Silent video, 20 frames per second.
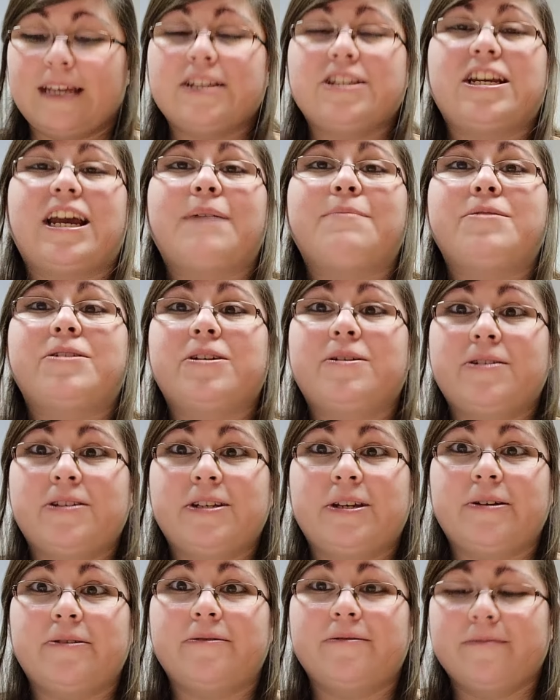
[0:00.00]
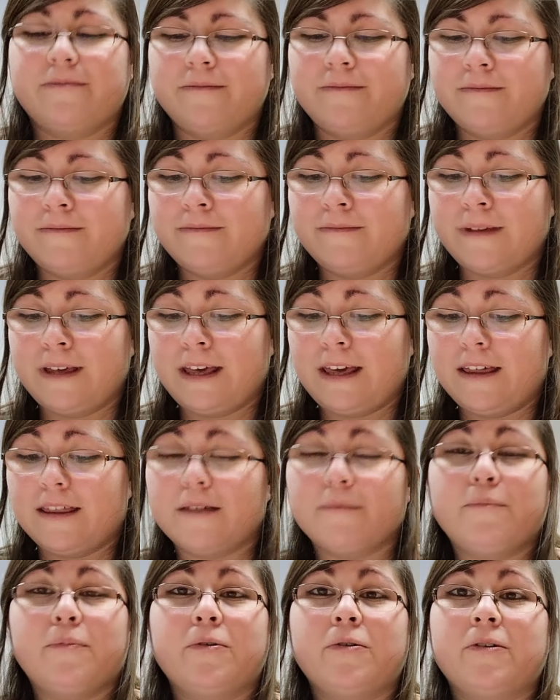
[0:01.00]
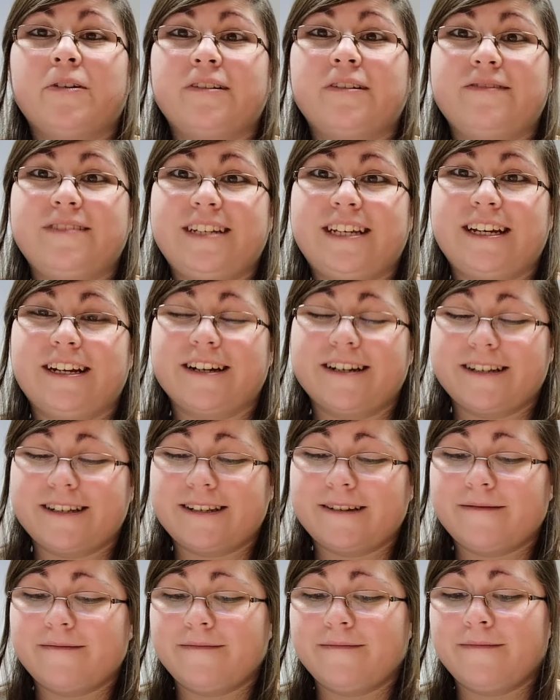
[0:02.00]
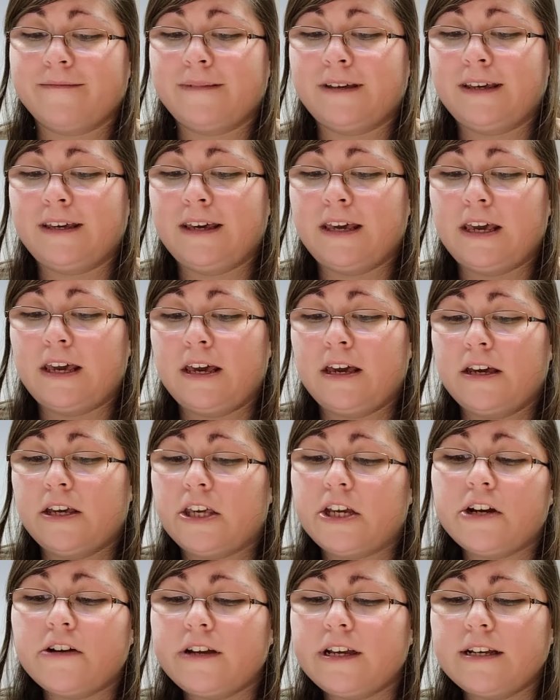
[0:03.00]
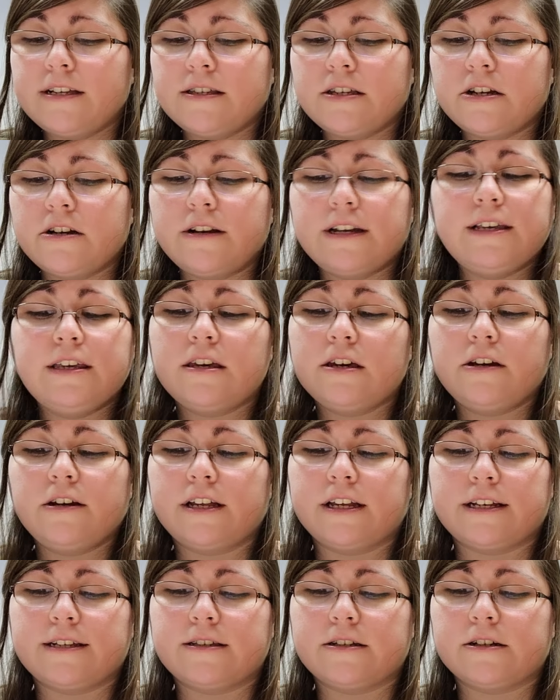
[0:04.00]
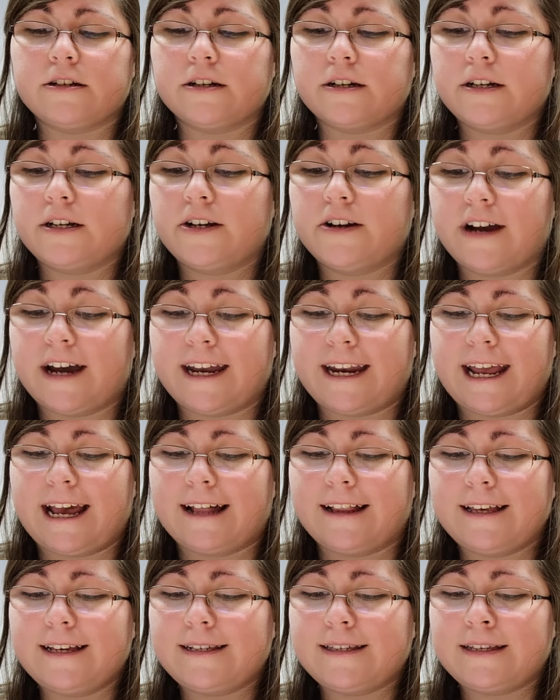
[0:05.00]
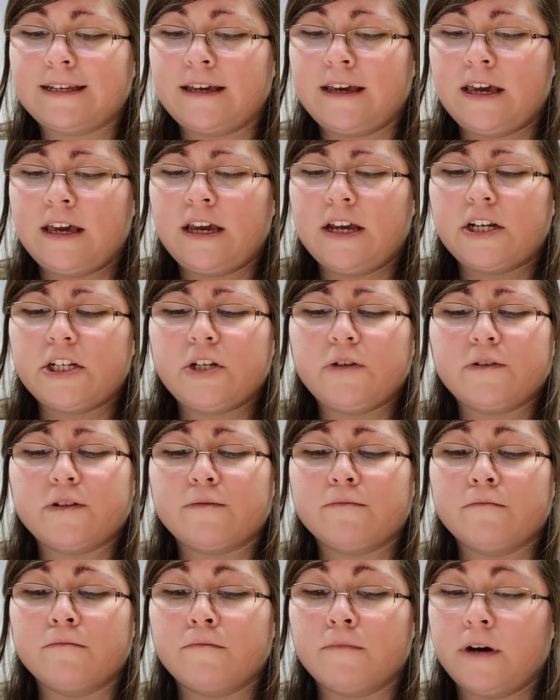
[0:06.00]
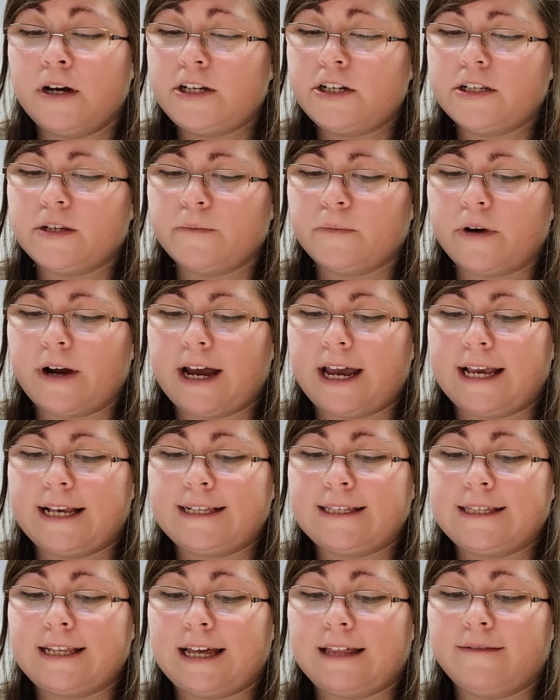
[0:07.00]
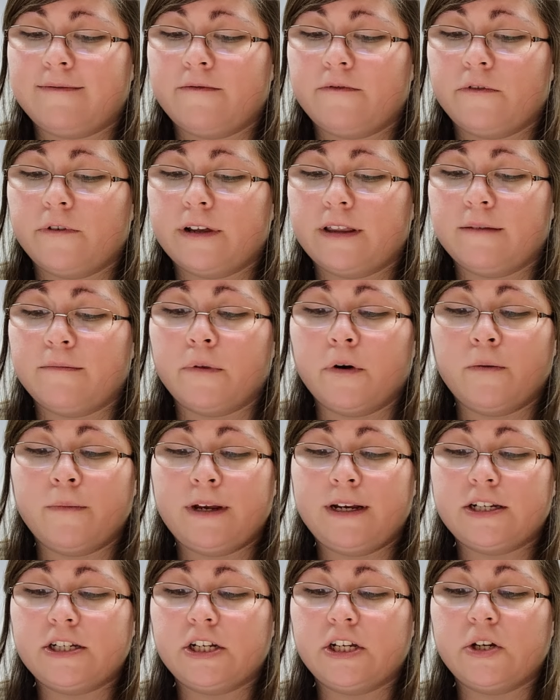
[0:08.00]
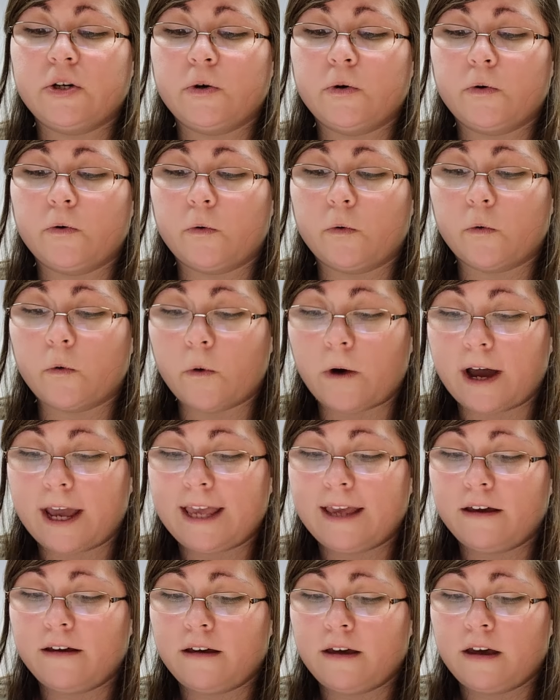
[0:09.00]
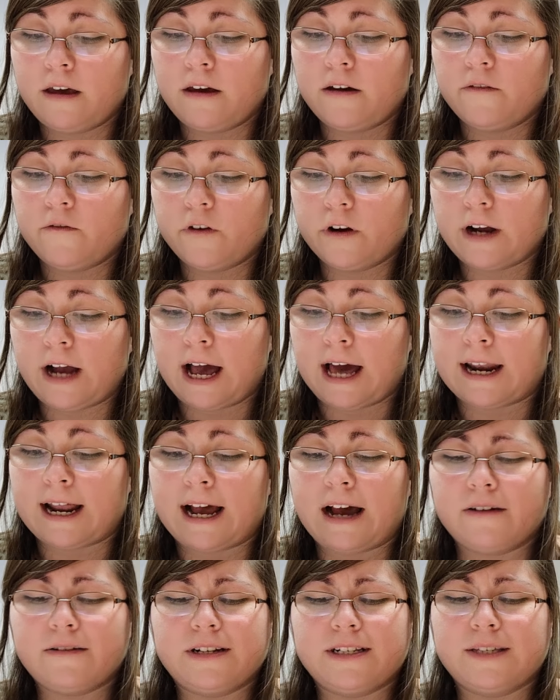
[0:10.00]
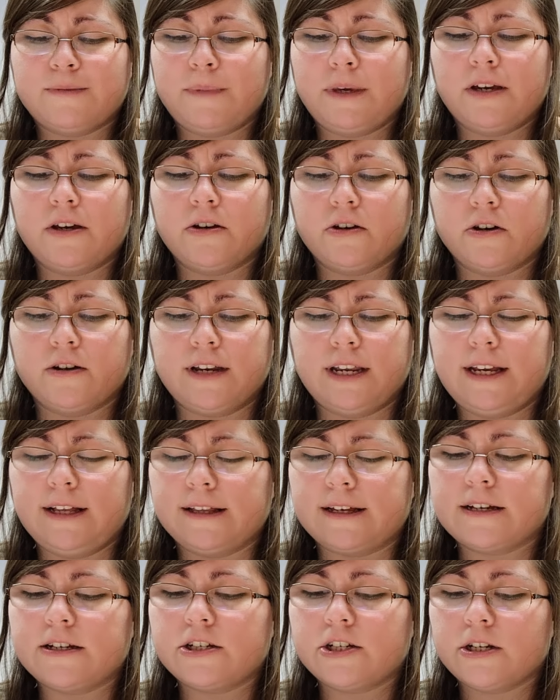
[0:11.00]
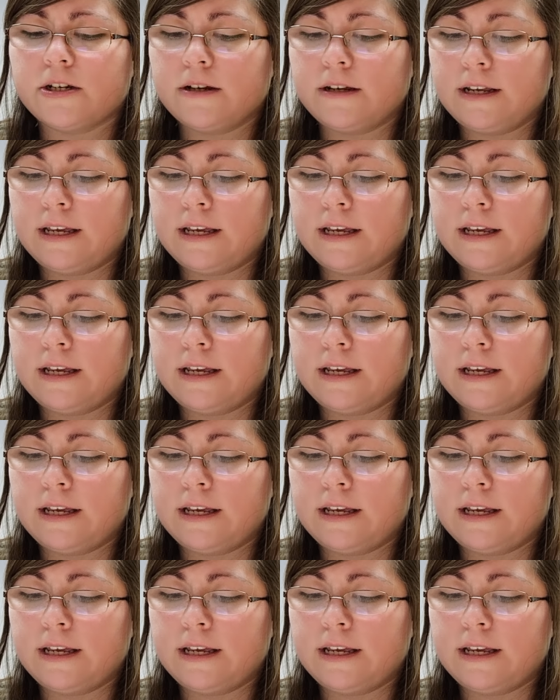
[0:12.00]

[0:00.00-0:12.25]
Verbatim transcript: Chapter 2 The Pool of Tears Curiouser and curiouser, cried Alice. She was much surprised that for the moment she quite forgot how to speak good English.